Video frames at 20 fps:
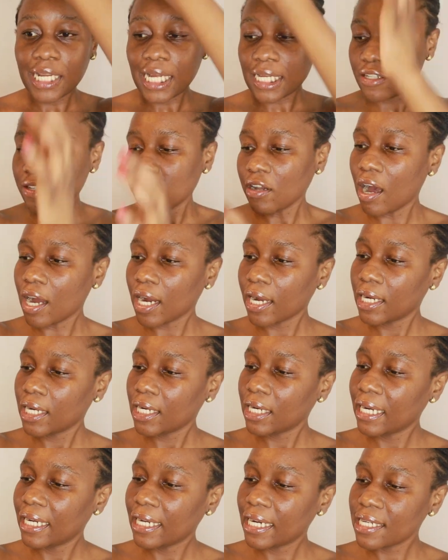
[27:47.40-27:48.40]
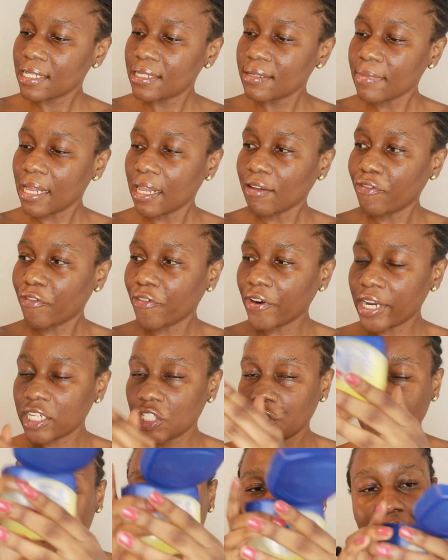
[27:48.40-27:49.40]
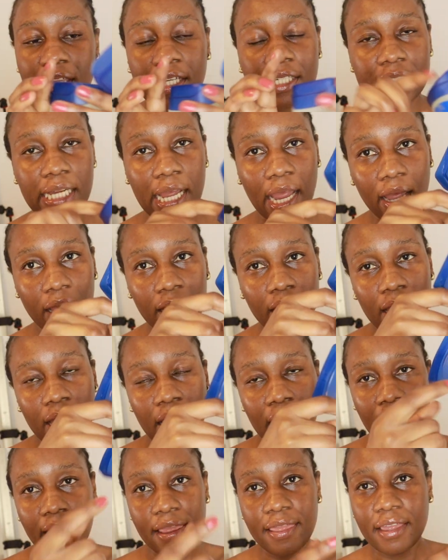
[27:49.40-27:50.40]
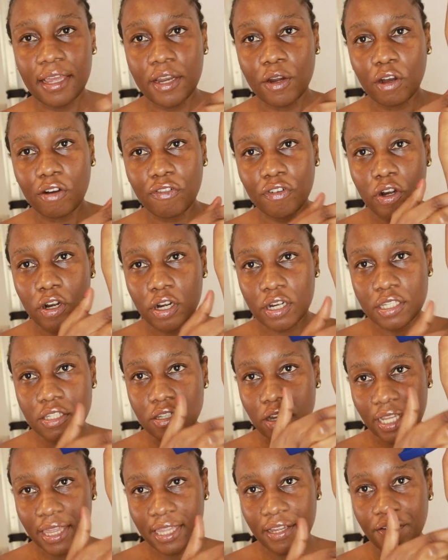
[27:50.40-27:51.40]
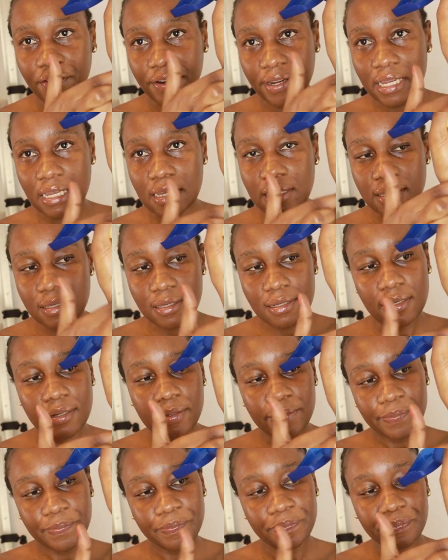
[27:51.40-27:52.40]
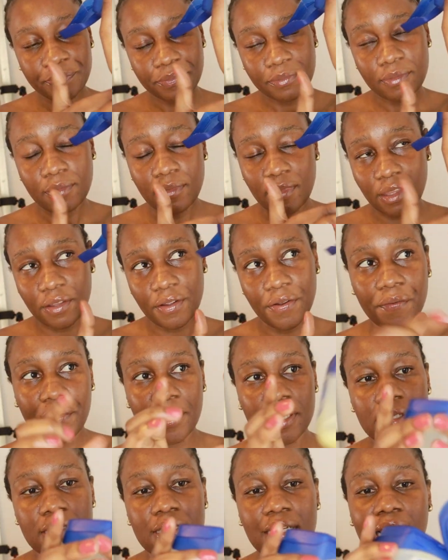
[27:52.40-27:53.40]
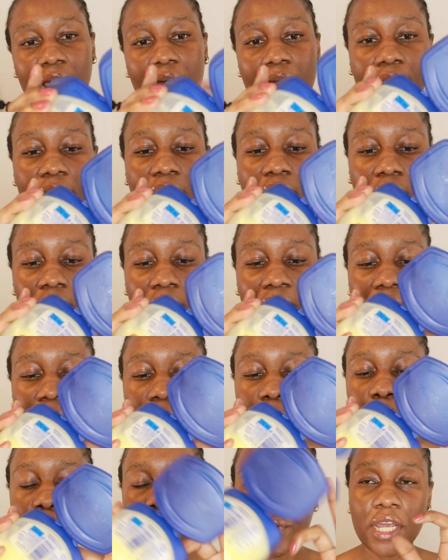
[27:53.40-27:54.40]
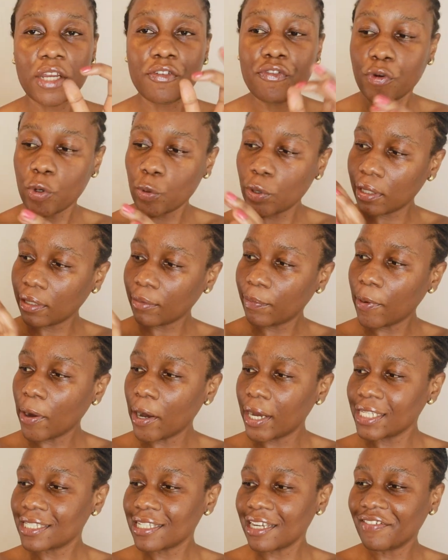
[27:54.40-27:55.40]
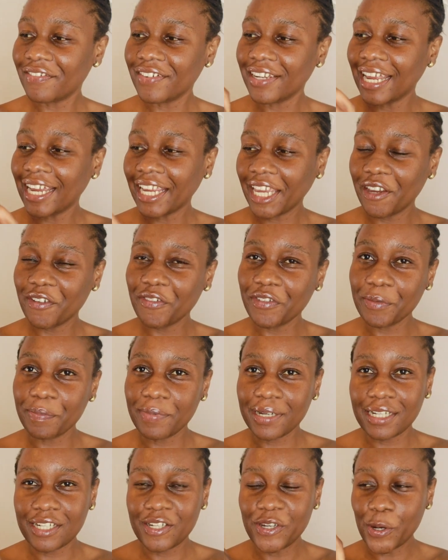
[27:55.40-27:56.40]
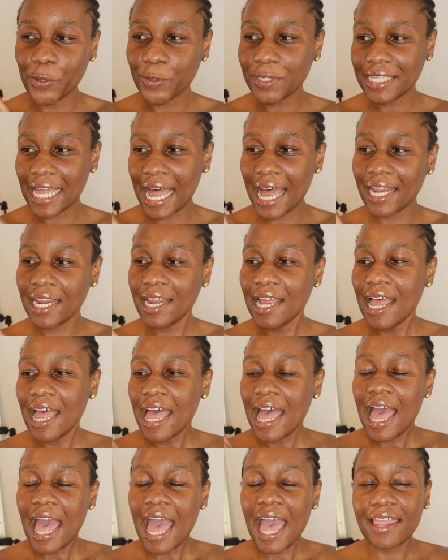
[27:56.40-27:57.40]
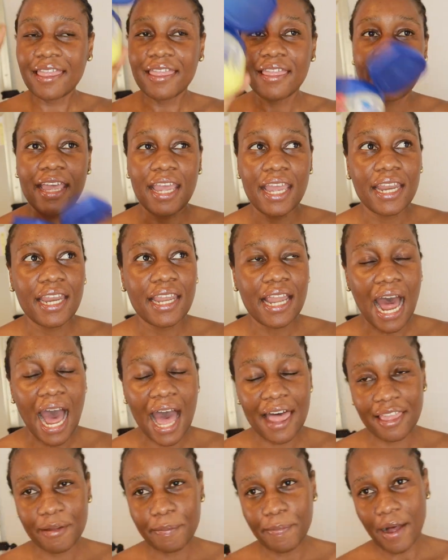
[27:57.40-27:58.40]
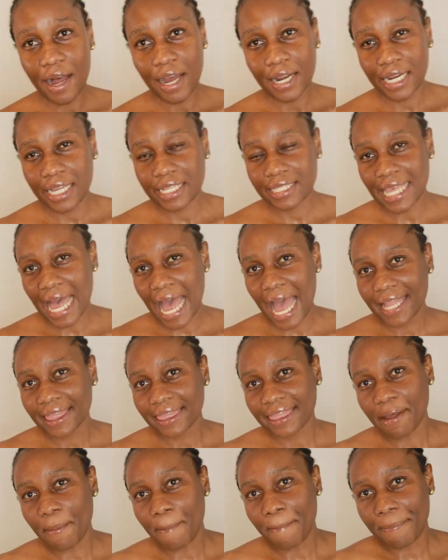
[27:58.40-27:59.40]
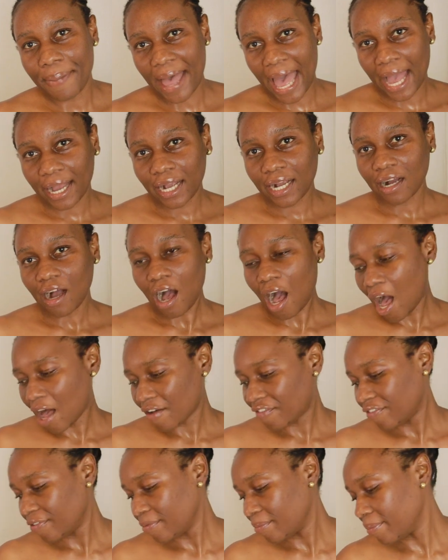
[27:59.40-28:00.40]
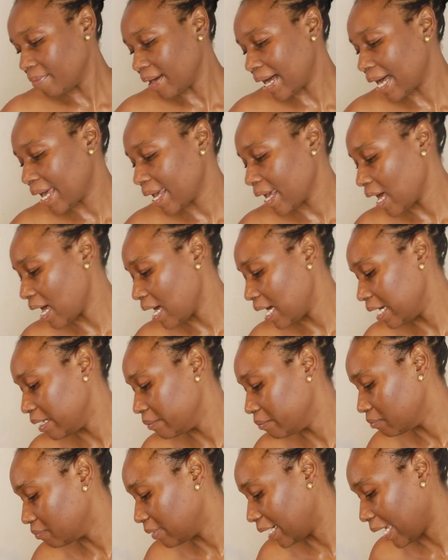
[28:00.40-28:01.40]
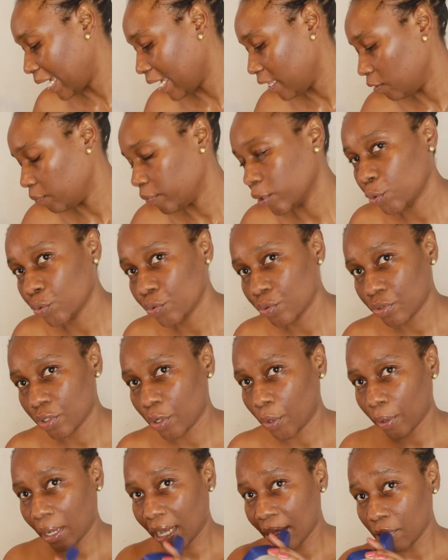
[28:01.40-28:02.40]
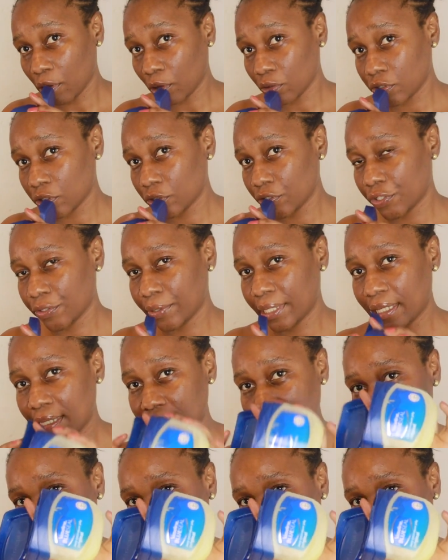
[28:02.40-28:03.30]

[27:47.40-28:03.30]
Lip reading: lasts longer and I smell fresh throughout the day. And then of course on the wrist. The rest are like are great focal points. I feel like everybody knows that. And then the other part is at the back of my my elbows. So I'm also doing the